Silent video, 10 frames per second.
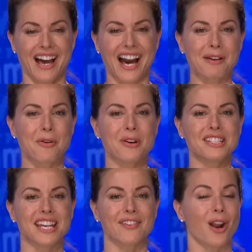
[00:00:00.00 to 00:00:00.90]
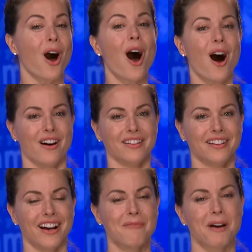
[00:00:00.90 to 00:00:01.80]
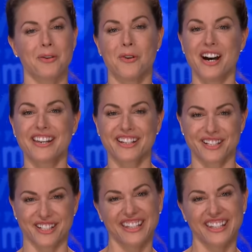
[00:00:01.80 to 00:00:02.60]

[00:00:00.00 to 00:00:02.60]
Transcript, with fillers: that was almost entirely dependent on